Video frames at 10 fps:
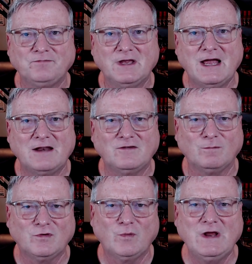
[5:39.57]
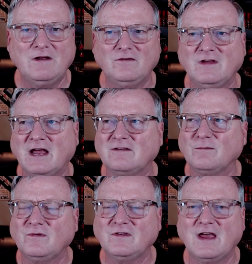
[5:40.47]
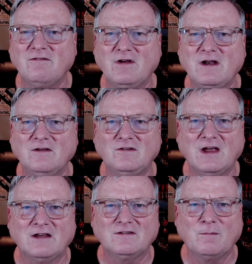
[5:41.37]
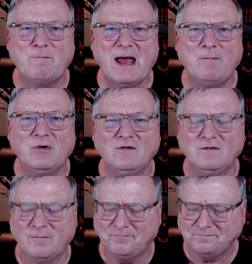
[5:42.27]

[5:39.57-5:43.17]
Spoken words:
You got some sweetness, you got some savoriness, you got some peppers.